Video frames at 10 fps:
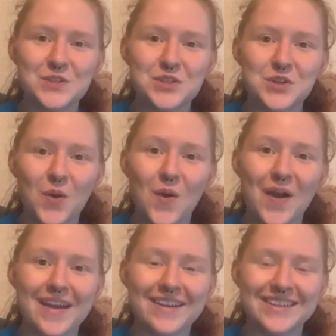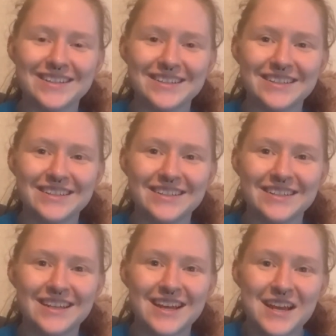joy.
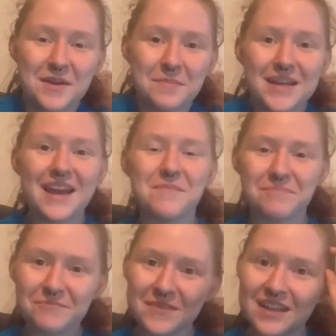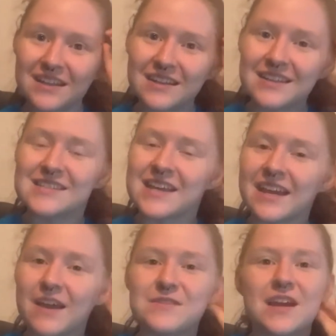But yeah, let's
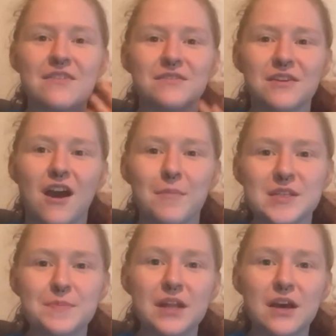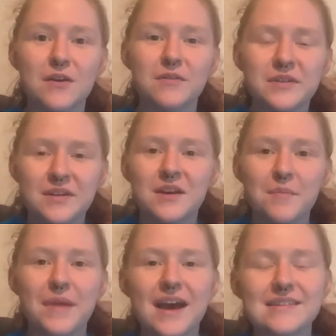hang out together in the comments below,
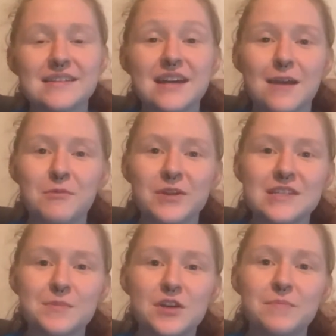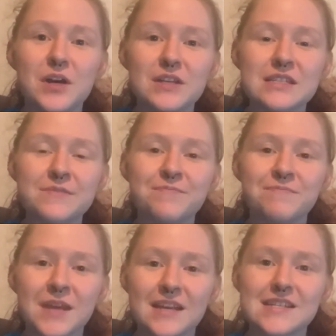pass the time, and read some good books.
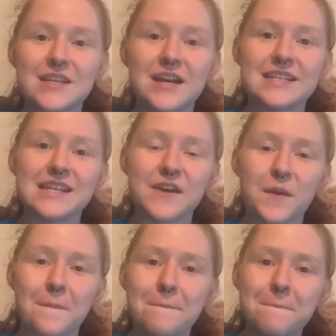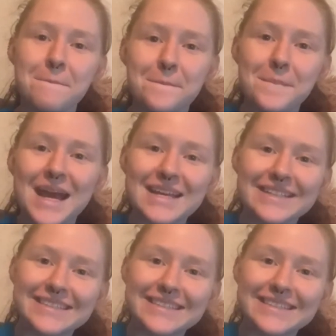I'll see you guys later. Bye.